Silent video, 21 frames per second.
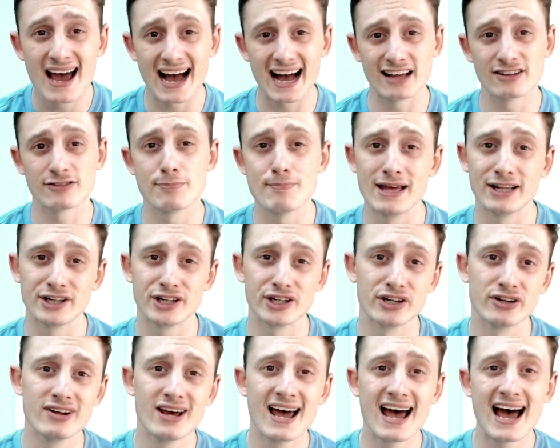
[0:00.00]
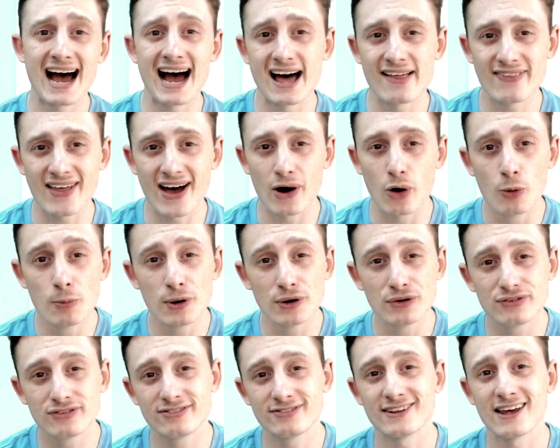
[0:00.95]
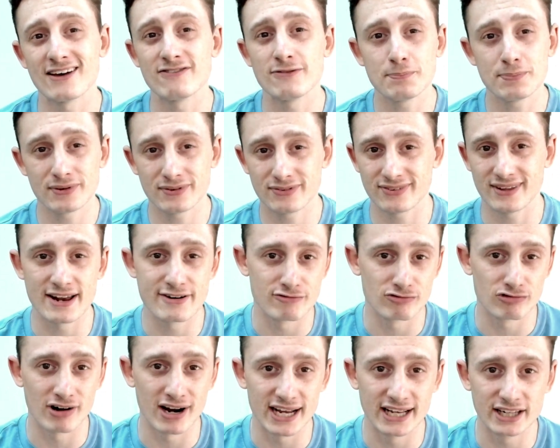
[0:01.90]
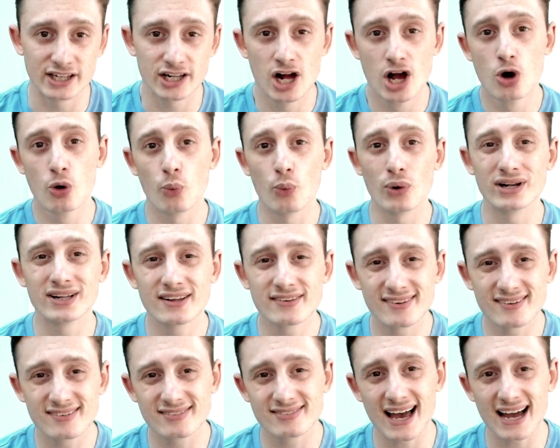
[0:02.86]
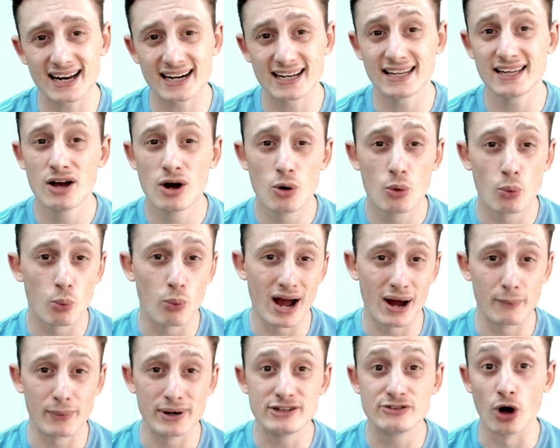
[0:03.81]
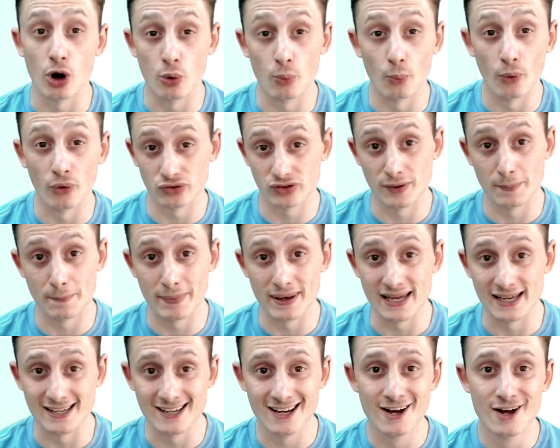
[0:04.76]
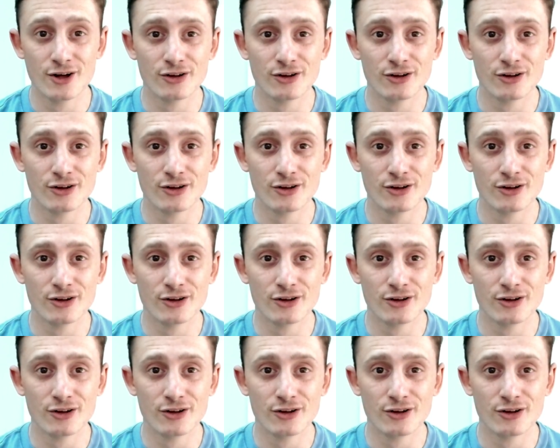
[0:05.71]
as mentioned, at that almost 7% range, which is exactly where we don't want to be.